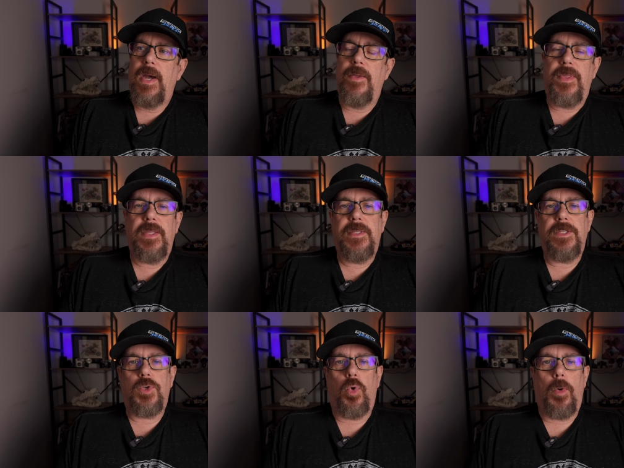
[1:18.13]
and then
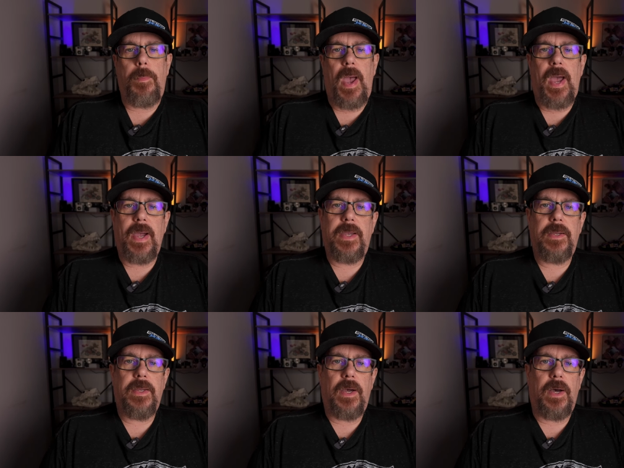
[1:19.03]
the tour pack
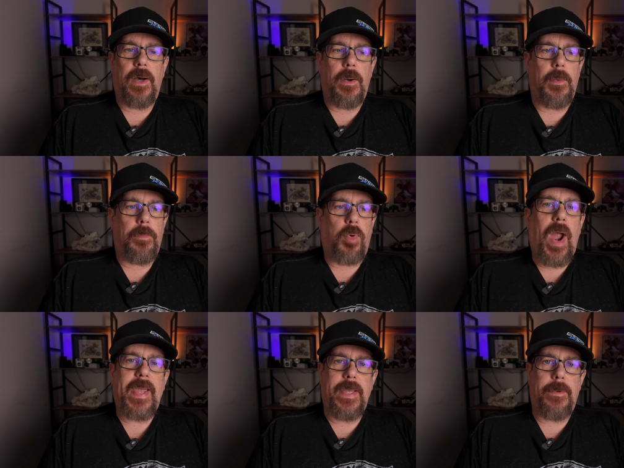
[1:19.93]
uh,
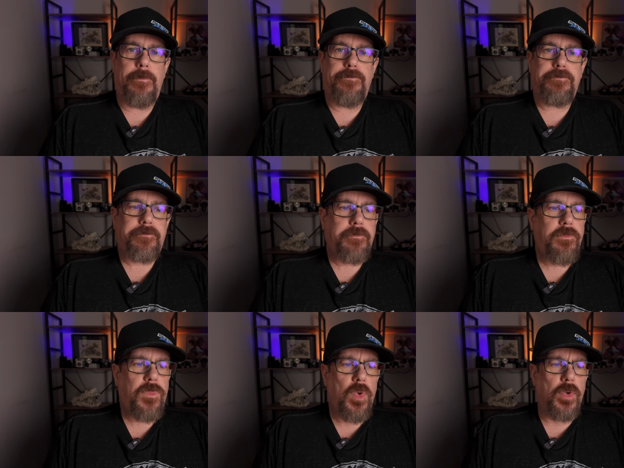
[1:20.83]
bracket
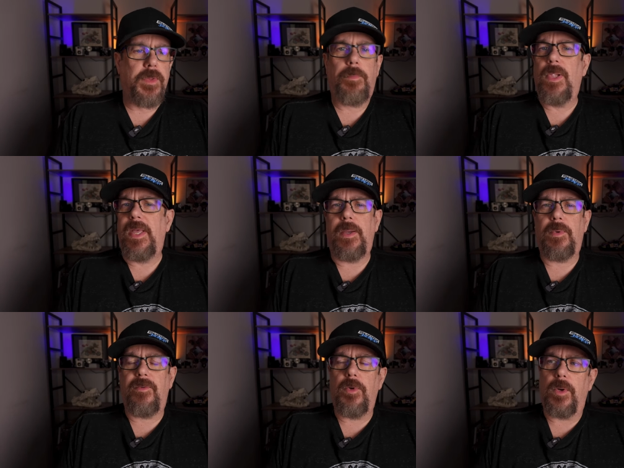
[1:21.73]
or the plate,
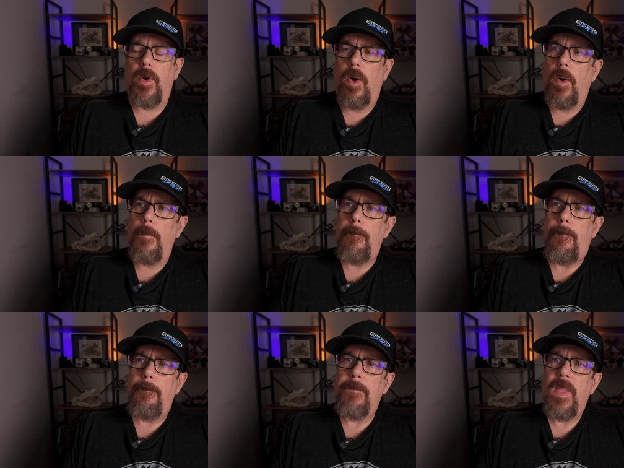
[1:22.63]
whatever you want to call it.
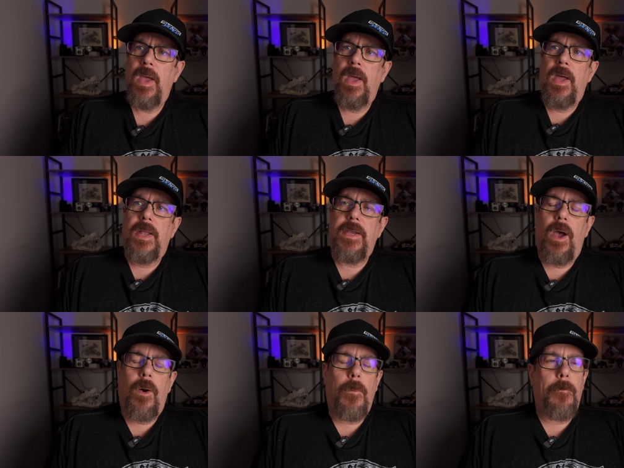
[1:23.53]

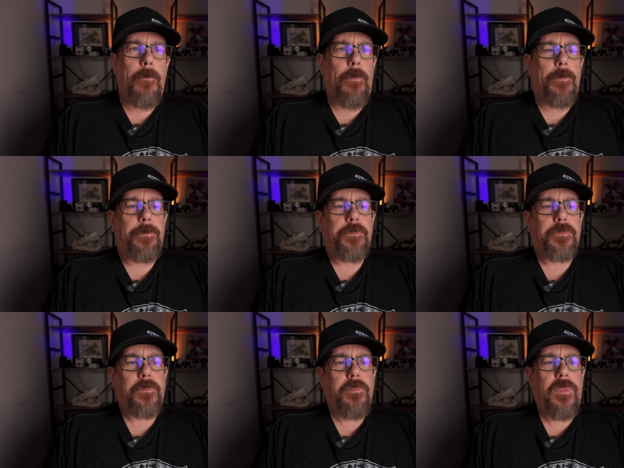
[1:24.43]
Now,
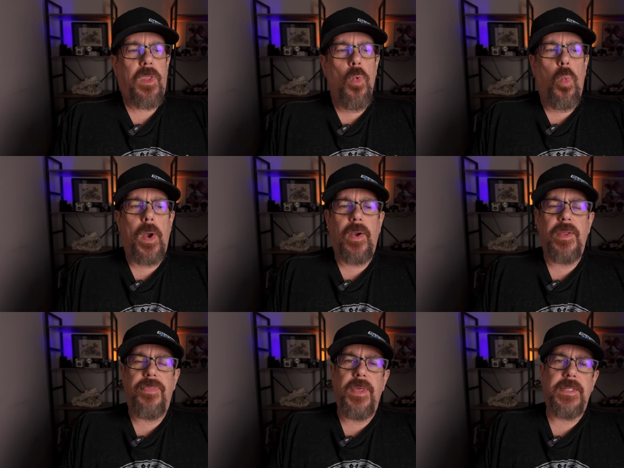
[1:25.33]
where
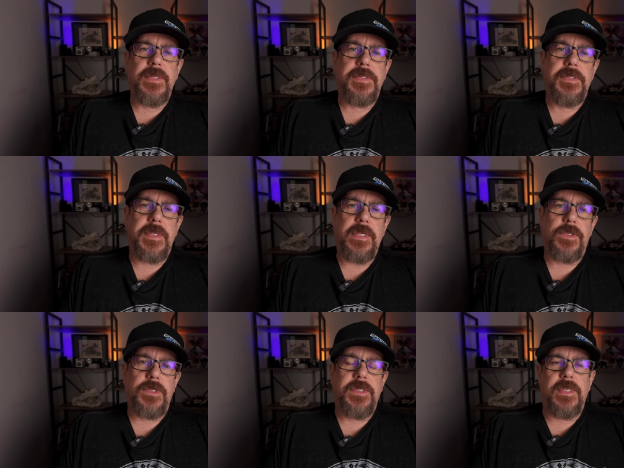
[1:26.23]
I think this is
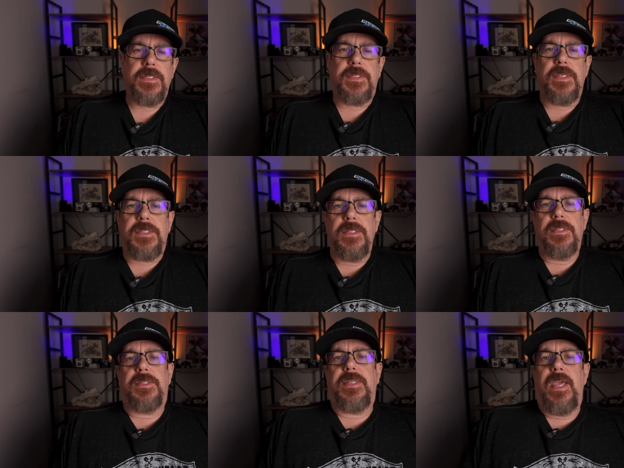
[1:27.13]
interesting is this
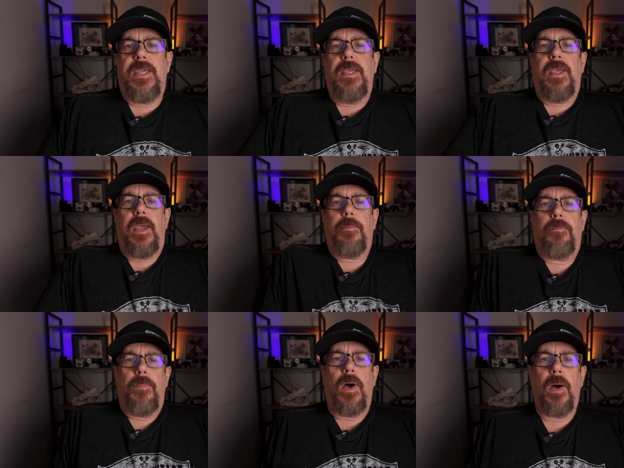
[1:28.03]
is taking a
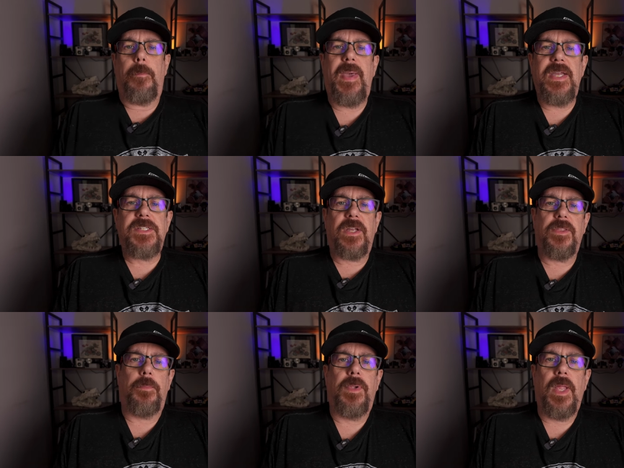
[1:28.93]
uh, page out of
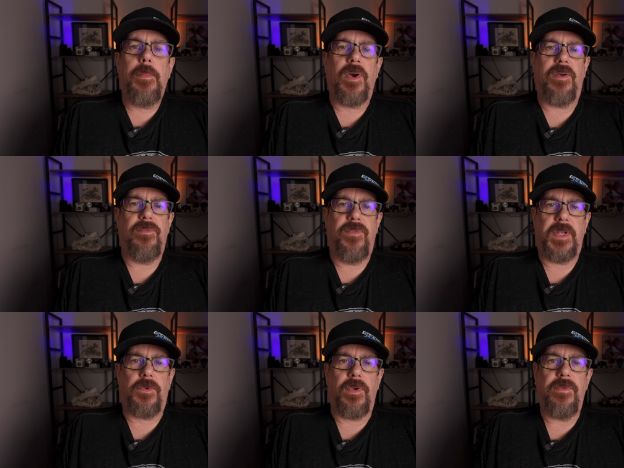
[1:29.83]
the playbook of
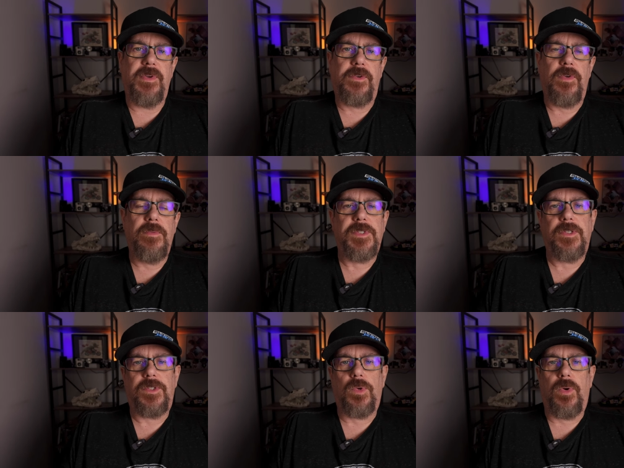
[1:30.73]
Victory. Victory was
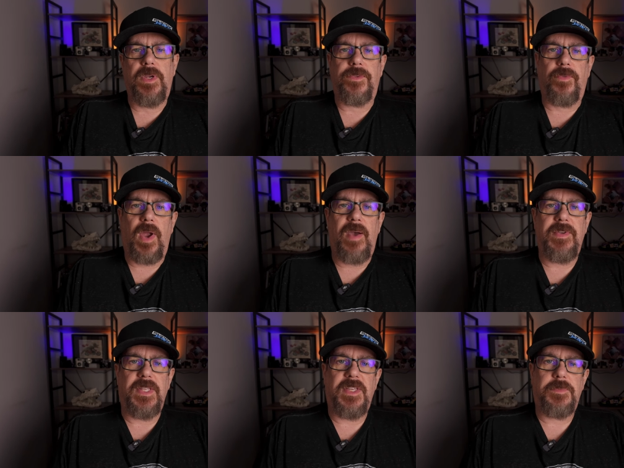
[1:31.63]
notorious for
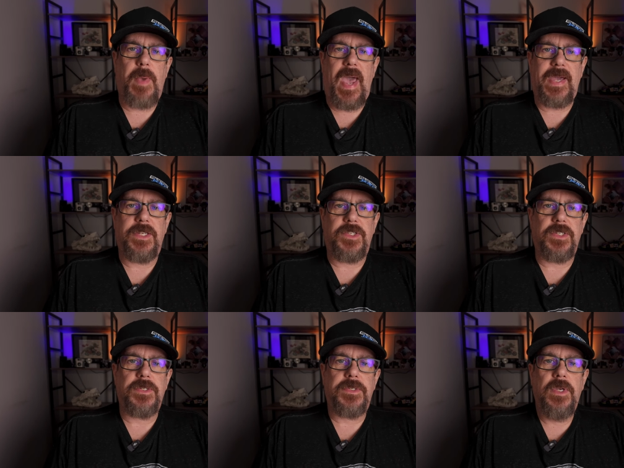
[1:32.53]
having these
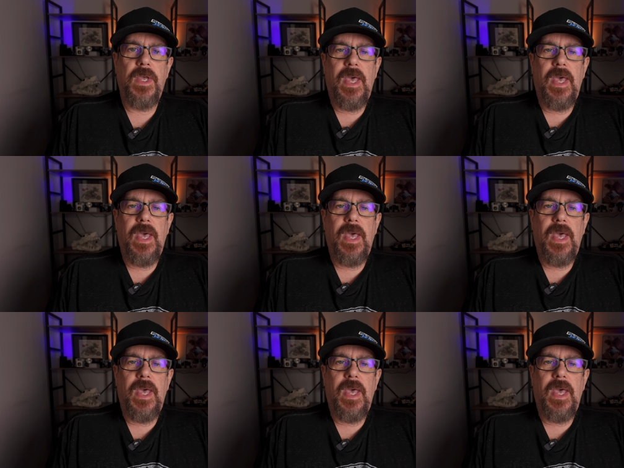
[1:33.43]
packages.